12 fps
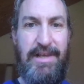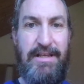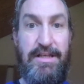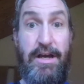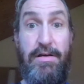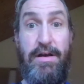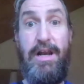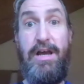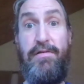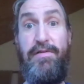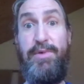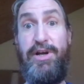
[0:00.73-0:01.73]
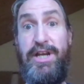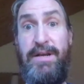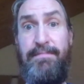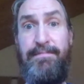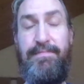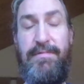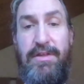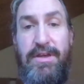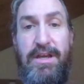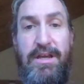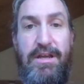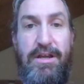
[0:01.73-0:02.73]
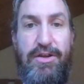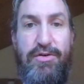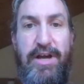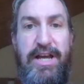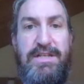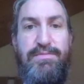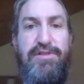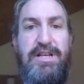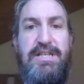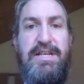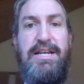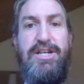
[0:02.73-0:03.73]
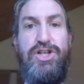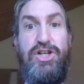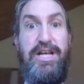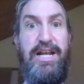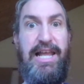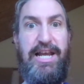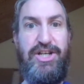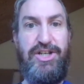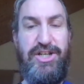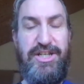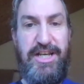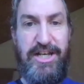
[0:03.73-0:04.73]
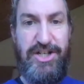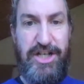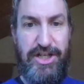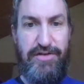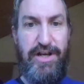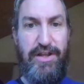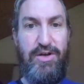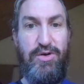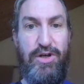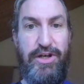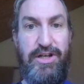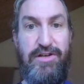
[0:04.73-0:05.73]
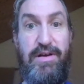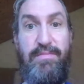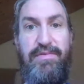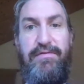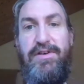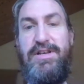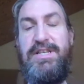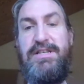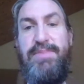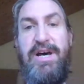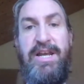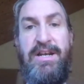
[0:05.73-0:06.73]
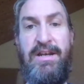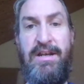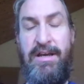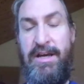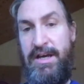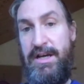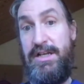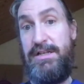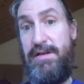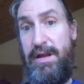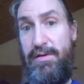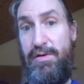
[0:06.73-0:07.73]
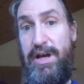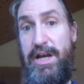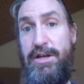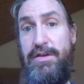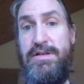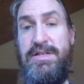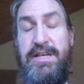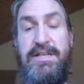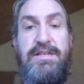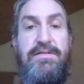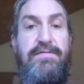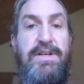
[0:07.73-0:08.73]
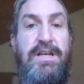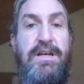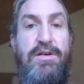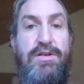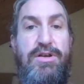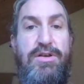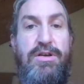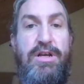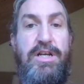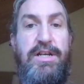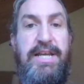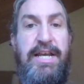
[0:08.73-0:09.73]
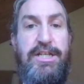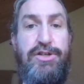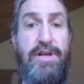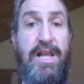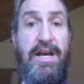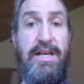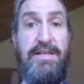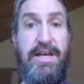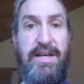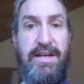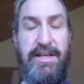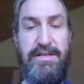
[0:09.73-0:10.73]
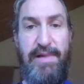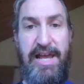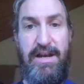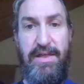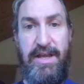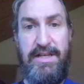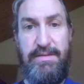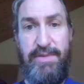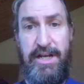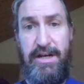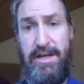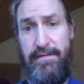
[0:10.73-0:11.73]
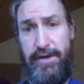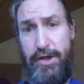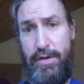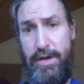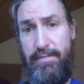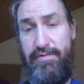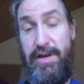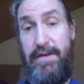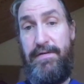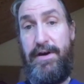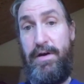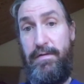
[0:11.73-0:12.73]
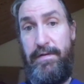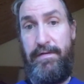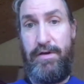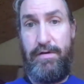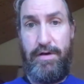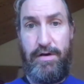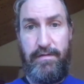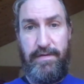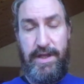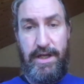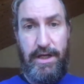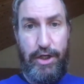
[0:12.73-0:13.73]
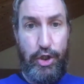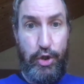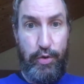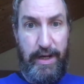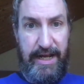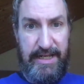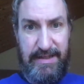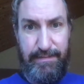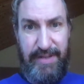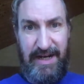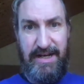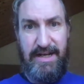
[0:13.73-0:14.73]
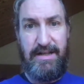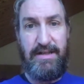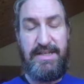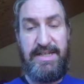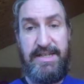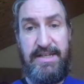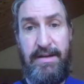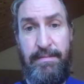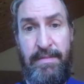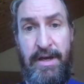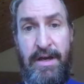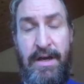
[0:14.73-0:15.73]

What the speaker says: Hello everybody. The US presidential elections are just around the corner, Trump versus Biden. So I thought I'd use this video to contextualize and explain things a bit, give you a brief overview of the US political system,